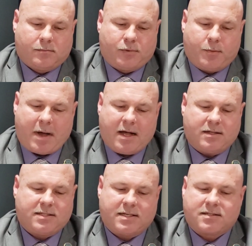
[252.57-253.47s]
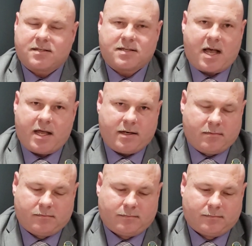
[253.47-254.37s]
Put politics aside.
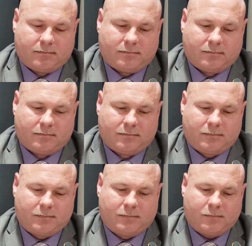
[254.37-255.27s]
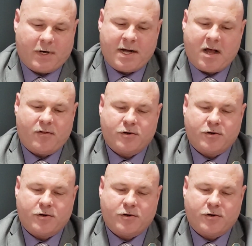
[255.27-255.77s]
Right now,